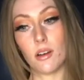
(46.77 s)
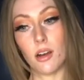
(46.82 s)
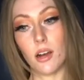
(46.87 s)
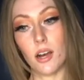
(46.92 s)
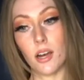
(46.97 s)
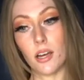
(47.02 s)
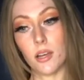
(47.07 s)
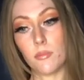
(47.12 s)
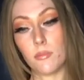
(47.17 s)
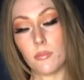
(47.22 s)

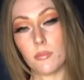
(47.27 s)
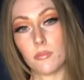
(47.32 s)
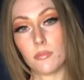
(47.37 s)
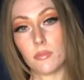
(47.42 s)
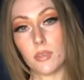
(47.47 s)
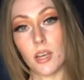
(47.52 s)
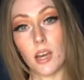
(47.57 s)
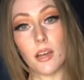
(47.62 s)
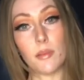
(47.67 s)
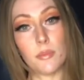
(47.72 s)
I'm
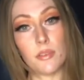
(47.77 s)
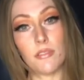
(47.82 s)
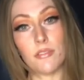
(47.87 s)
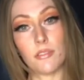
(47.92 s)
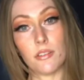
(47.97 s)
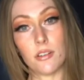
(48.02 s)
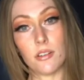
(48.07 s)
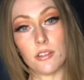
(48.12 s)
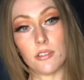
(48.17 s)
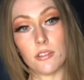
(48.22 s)
in
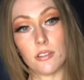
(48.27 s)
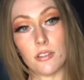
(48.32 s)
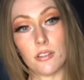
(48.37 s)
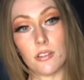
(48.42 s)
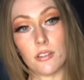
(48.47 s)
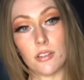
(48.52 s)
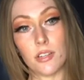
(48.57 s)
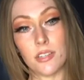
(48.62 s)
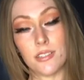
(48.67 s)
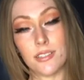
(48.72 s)

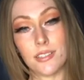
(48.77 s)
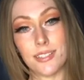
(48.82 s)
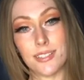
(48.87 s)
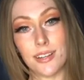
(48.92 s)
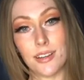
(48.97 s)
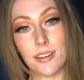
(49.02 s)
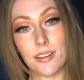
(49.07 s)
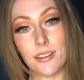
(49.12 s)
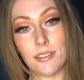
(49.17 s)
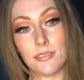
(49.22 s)
furniture and
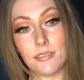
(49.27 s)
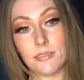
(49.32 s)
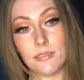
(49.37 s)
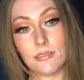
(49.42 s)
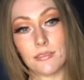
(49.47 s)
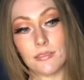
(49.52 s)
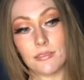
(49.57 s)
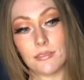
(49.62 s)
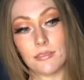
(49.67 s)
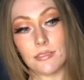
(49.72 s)
design
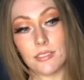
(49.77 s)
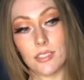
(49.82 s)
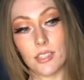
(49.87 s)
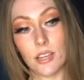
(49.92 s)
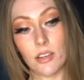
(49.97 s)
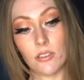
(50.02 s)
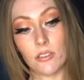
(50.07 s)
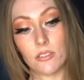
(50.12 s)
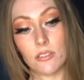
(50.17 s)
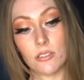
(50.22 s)

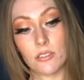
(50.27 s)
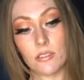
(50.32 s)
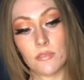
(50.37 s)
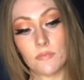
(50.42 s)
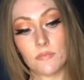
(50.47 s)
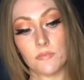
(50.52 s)
sales,